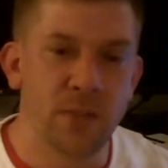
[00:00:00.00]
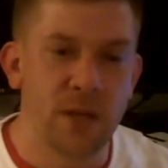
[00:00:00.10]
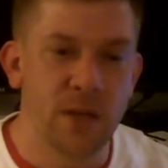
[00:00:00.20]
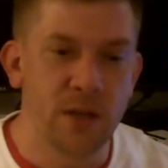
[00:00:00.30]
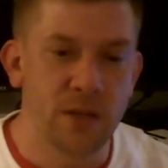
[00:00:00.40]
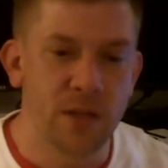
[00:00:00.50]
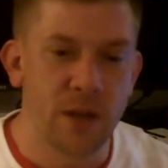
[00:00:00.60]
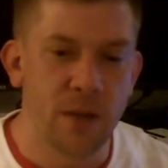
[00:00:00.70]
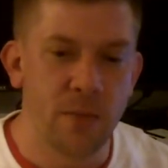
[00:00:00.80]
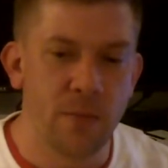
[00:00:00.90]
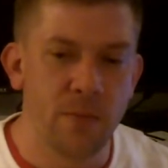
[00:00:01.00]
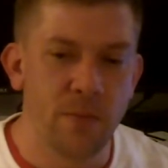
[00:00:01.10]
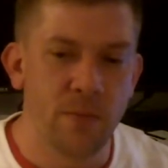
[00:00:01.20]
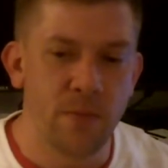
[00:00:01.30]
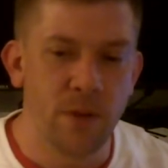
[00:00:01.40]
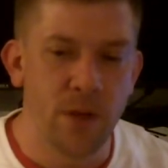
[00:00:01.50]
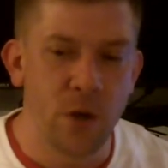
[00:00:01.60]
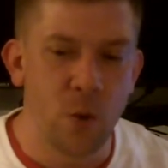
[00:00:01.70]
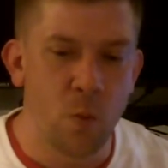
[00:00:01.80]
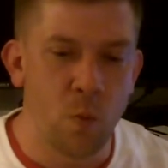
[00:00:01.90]
because,
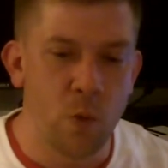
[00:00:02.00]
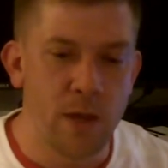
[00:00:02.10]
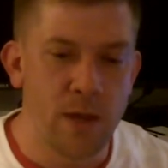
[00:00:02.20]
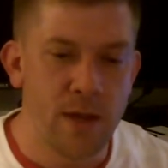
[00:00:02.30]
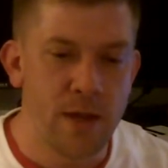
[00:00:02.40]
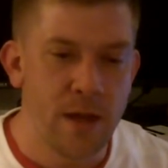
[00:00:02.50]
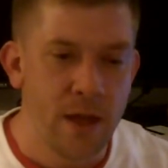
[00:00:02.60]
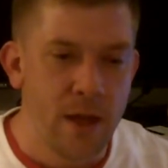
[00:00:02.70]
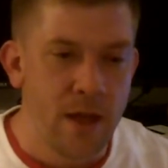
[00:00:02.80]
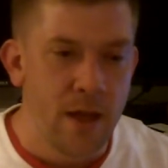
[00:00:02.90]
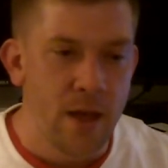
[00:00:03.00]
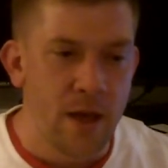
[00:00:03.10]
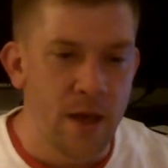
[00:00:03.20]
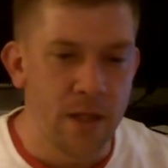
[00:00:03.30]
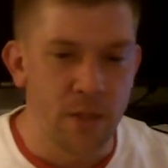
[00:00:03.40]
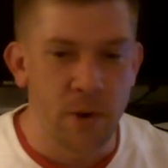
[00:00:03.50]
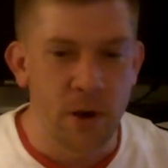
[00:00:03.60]
we as